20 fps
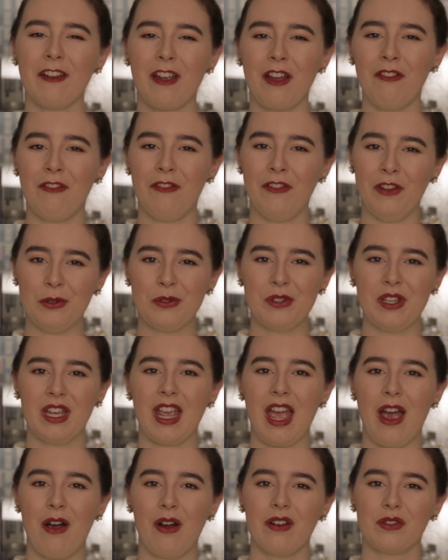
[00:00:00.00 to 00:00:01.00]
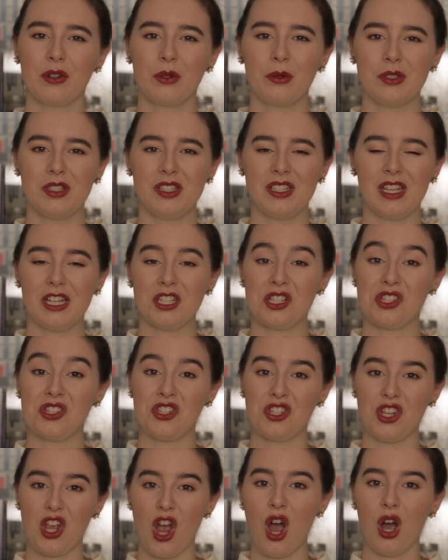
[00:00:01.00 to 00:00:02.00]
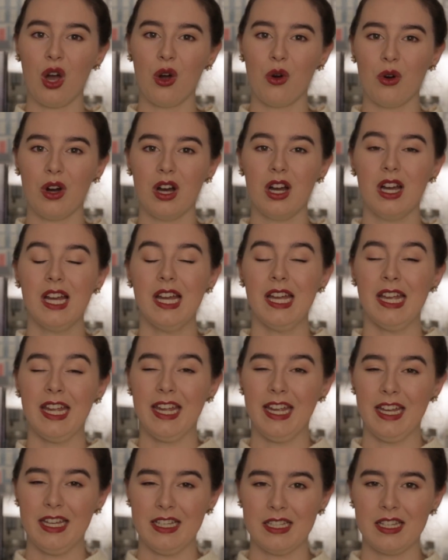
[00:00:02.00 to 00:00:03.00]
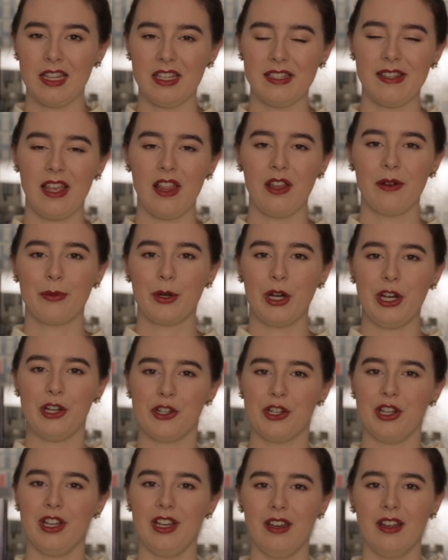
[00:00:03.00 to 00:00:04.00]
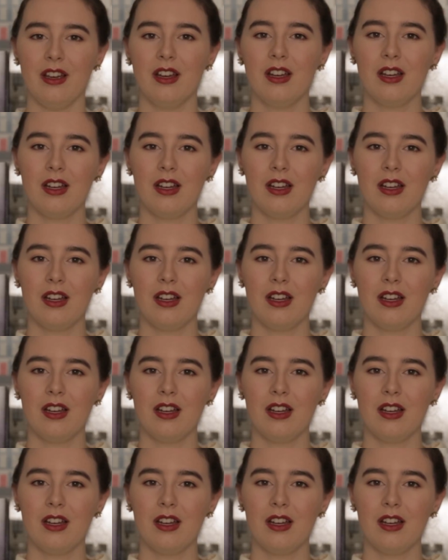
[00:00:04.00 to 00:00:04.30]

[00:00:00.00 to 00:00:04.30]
of confusing how everyone's like so into the celebration